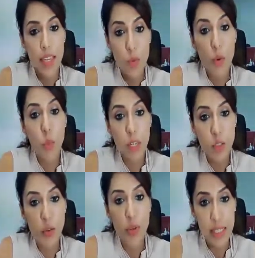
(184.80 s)
he would want
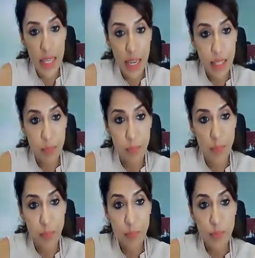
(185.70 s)
to resign,
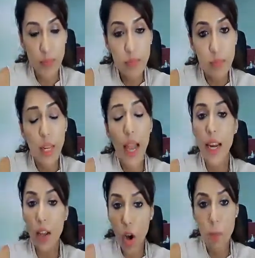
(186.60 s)
and
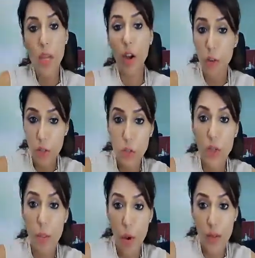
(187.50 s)
a copy, of course, to
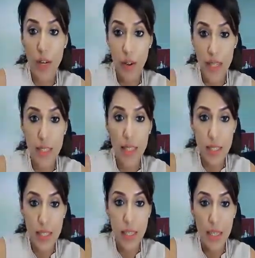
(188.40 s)
the board of directors.